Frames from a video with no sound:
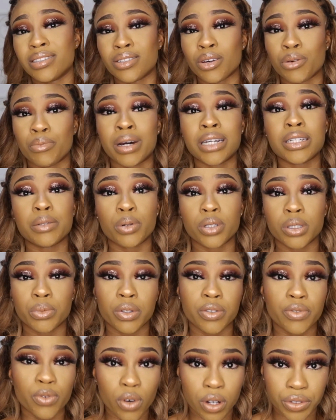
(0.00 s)
So my deposit
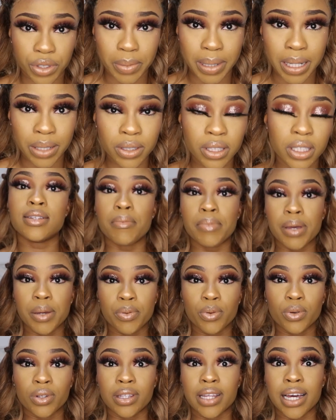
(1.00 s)
was £400. Some
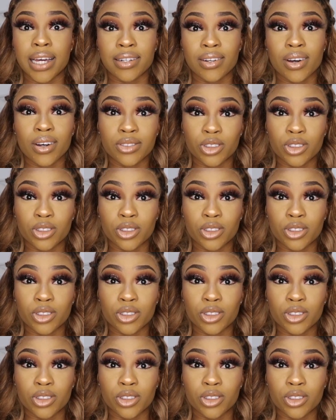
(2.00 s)
people then,